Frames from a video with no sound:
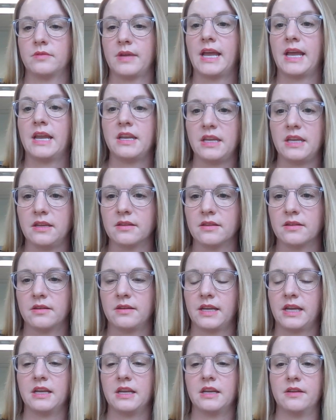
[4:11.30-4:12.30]
any
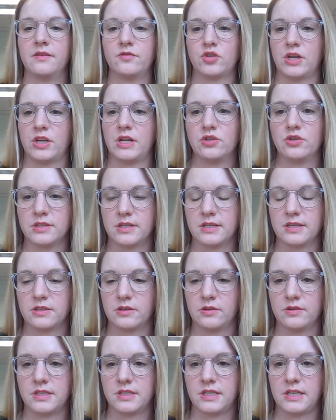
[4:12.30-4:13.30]
negative changes
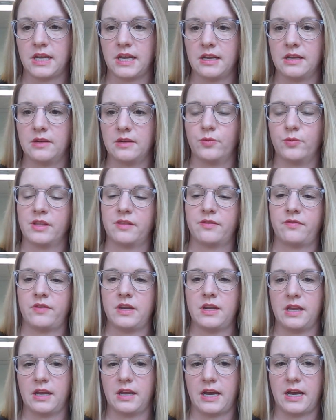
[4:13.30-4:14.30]
associated with
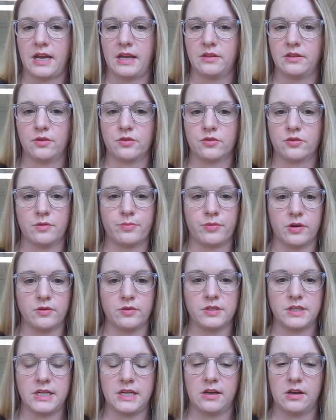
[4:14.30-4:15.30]
feeding high and low crude
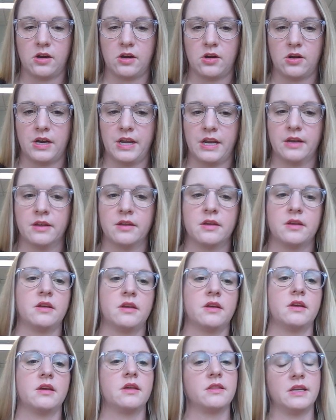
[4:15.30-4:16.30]
protein on
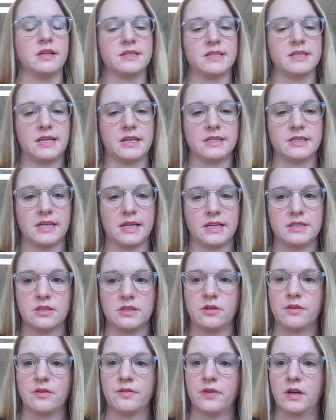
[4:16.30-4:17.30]
things like
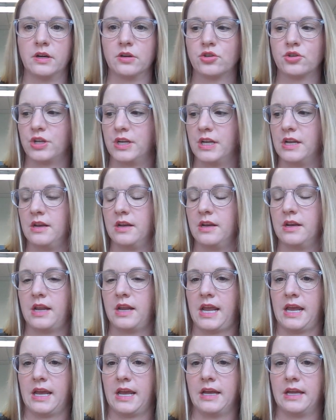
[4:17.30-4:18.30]
intestinal function
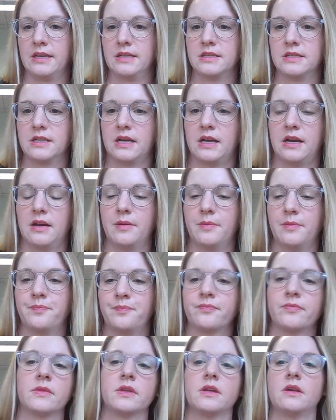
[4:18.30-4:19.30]
and
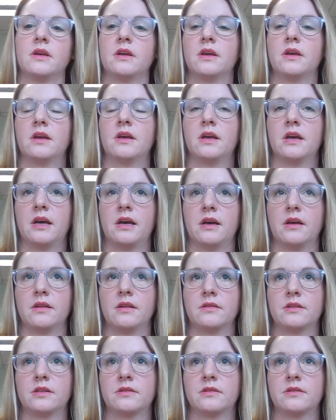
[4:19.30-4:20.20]
um, uh,